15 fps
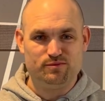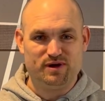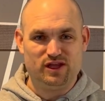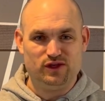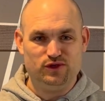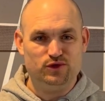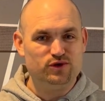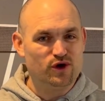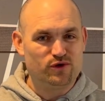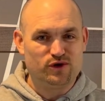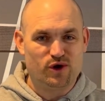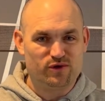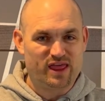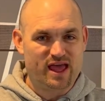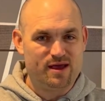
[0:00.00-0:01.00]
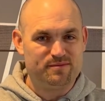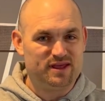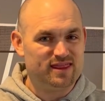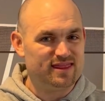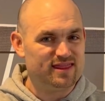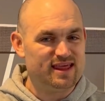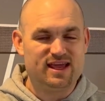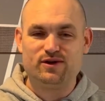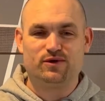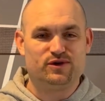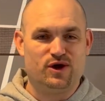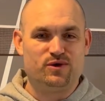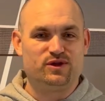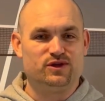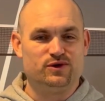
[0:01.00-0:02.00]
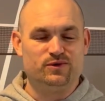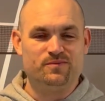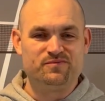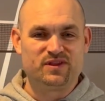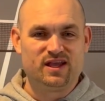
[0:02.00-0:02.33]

but you don't know them and they don't know you.